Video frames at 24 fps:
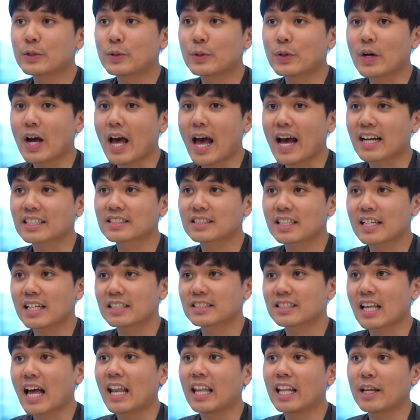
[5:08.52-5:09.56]
to
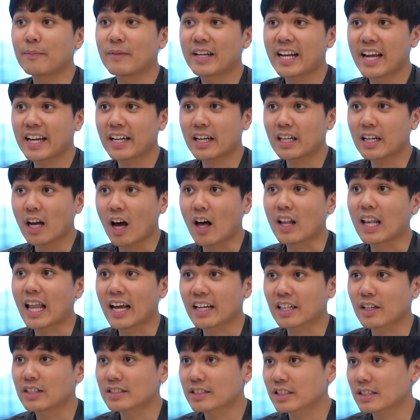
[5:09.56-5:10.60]
access unlimited
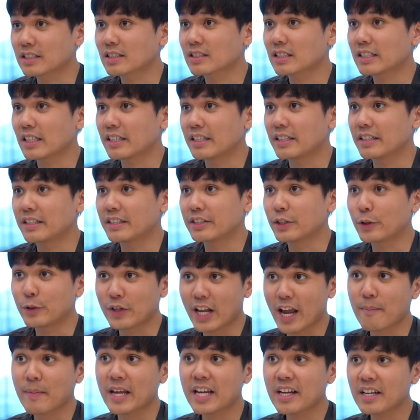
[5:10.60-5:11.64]
online courses in
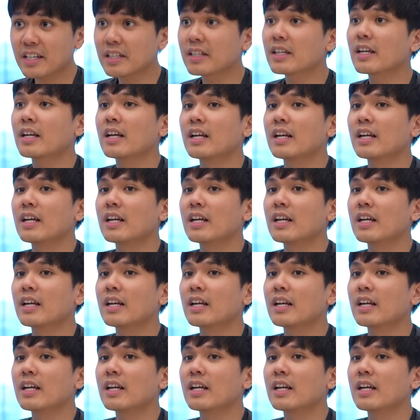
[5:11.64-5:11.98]
Udemy